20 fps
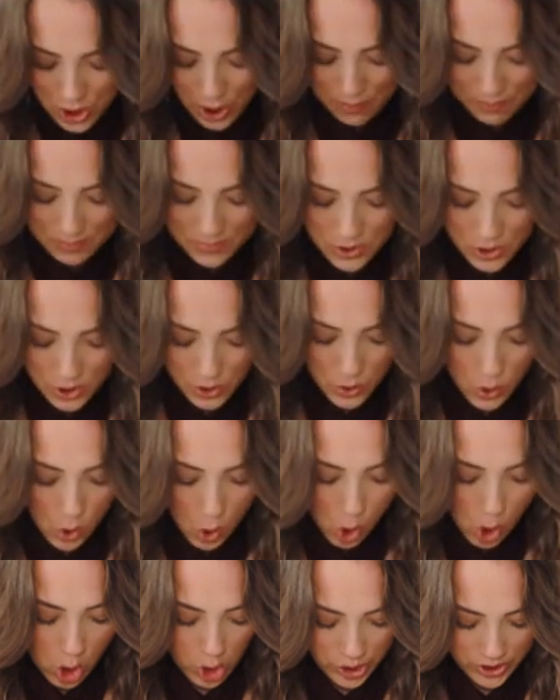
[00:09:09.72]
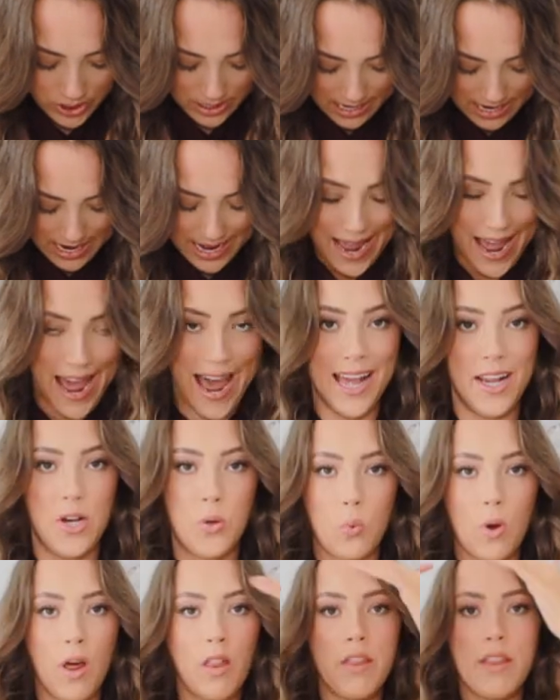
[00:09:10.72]
jumpsuit on,
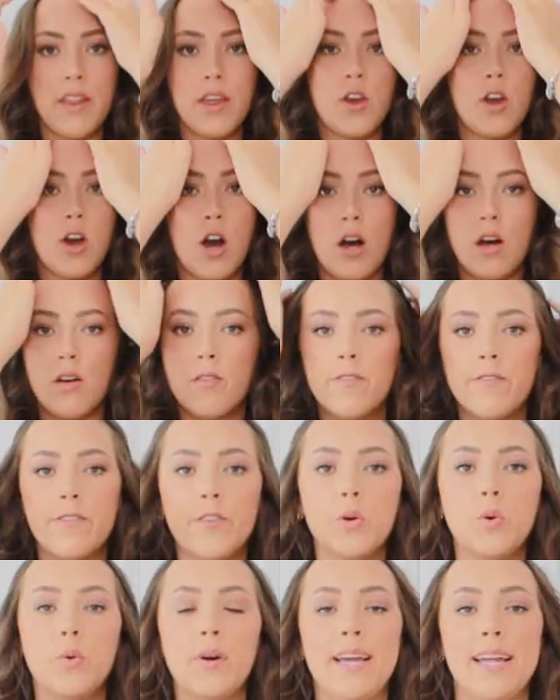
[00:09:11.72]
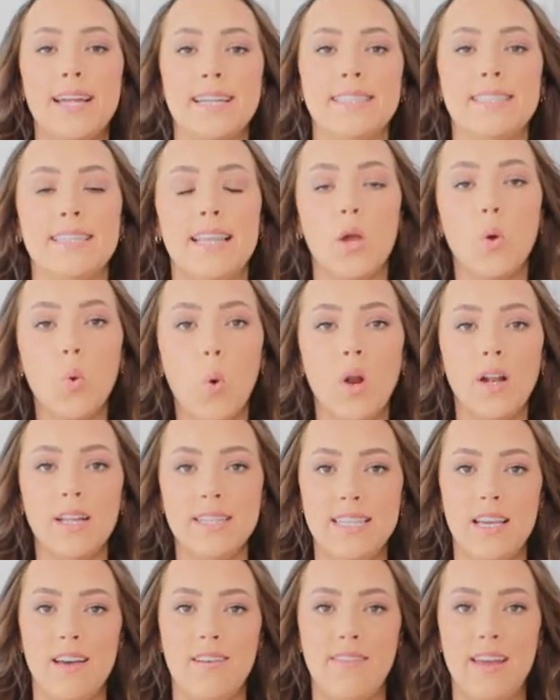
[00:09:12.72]
and one thing you can't fault is the
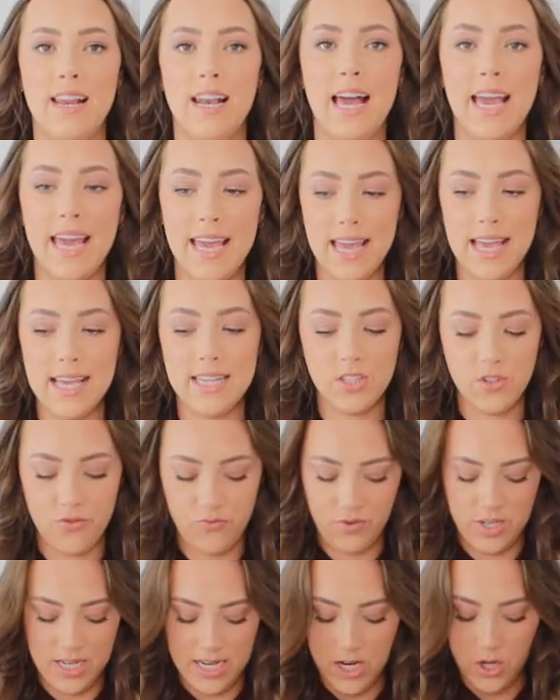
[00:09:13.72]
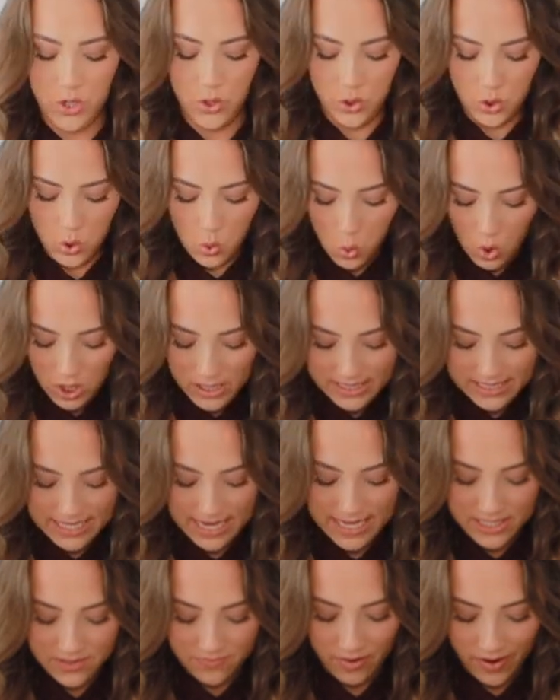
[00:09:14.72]
quality of it. Like, it is really good
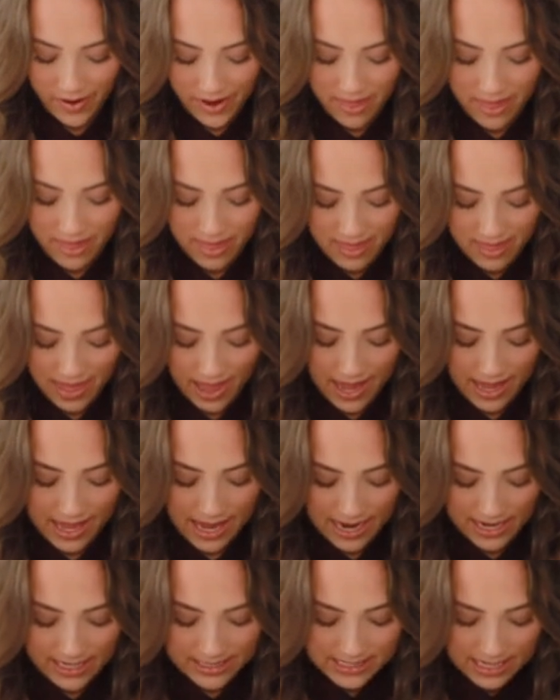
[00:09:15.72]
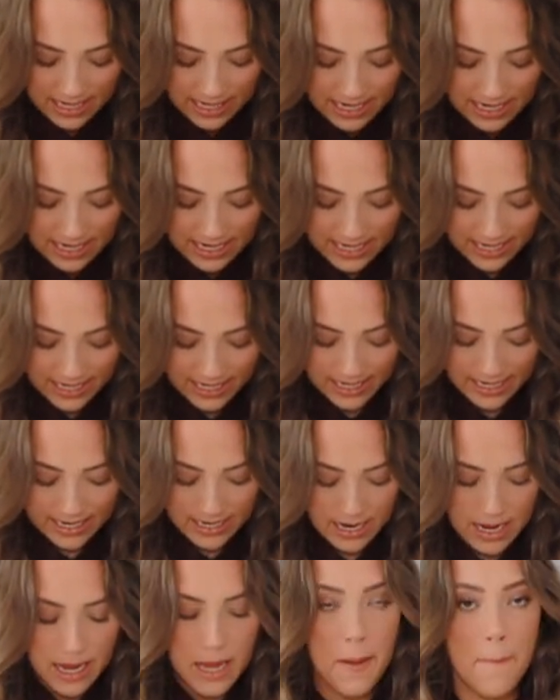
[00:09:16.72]
quality. It's very thick and it's like a
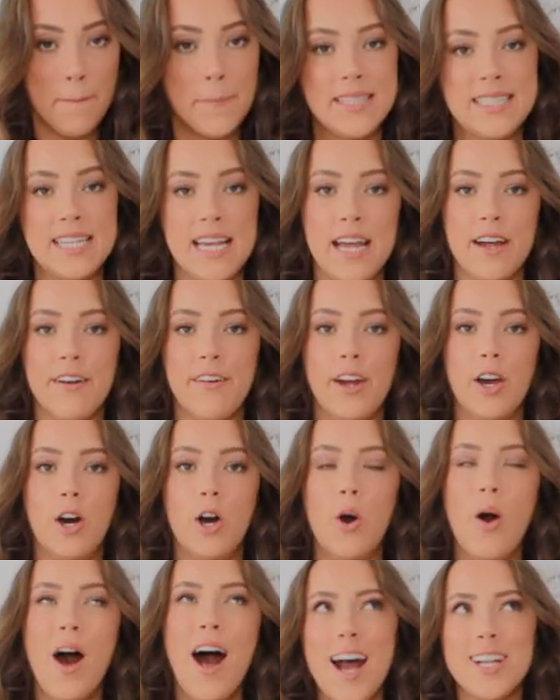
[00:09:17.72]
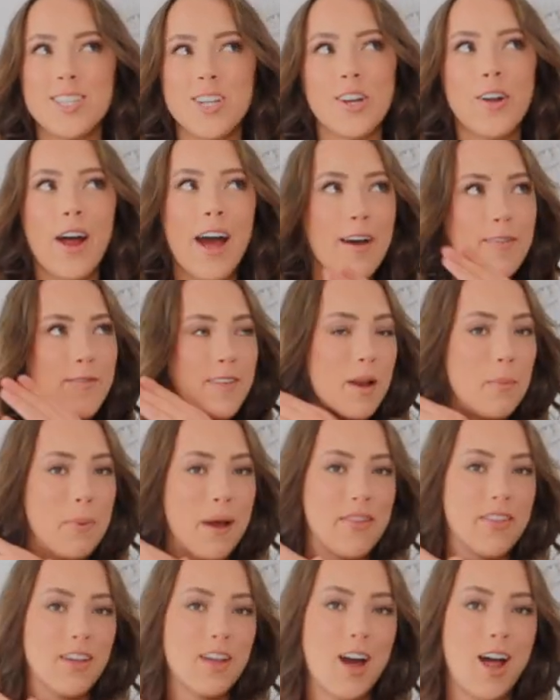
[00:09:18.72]
linen material. I don't know how I feel
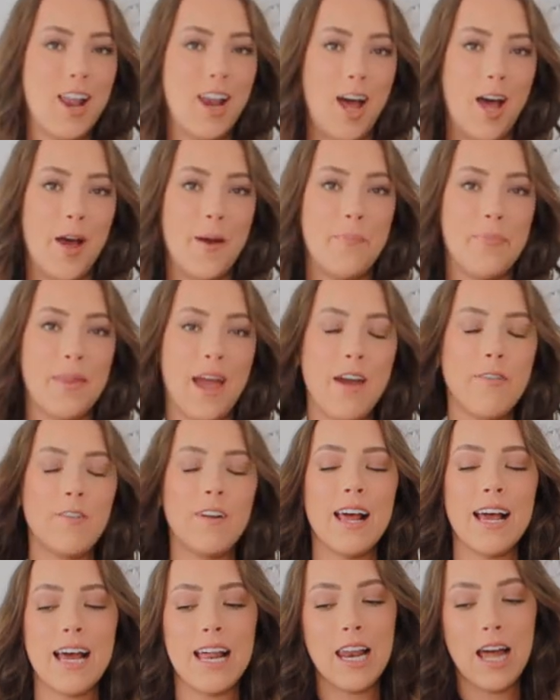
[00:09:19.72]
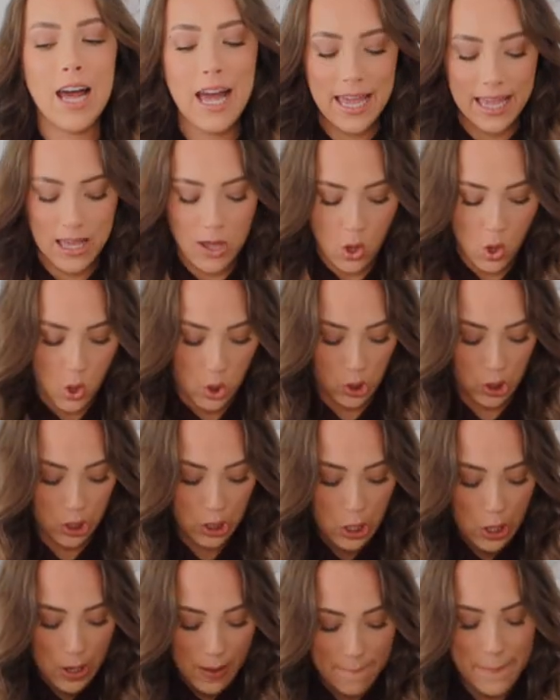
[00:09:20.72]
about the colour. I feel like I like it
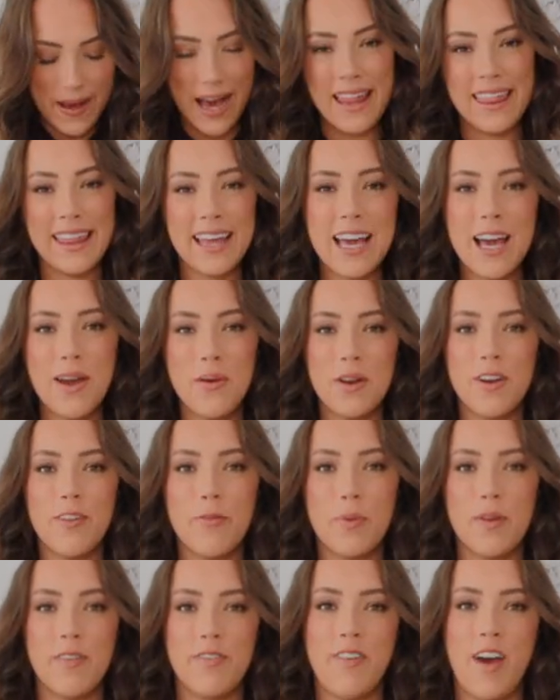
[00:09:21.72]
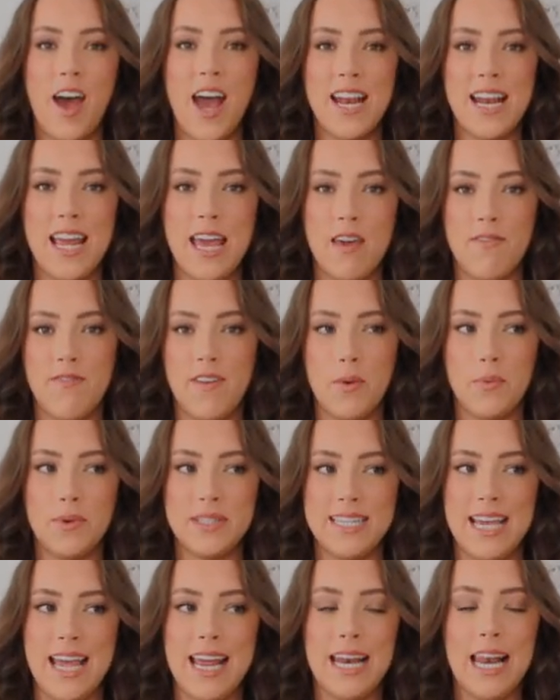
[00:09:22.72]
on, but I think I would have preferred it if it
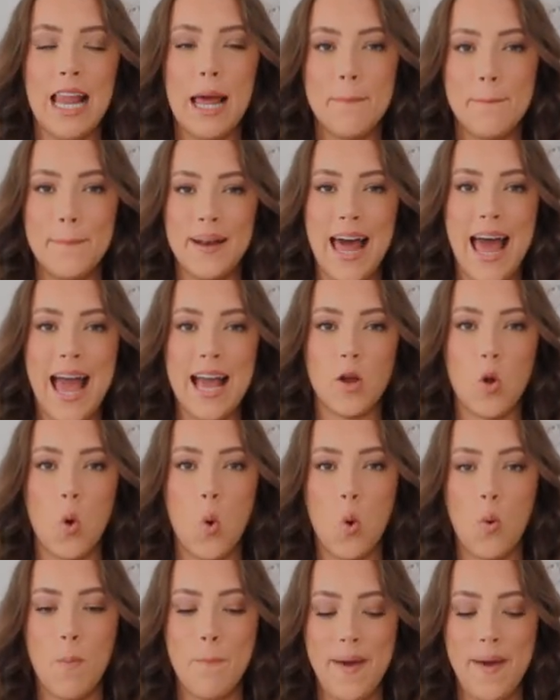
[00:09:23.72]
was in like black or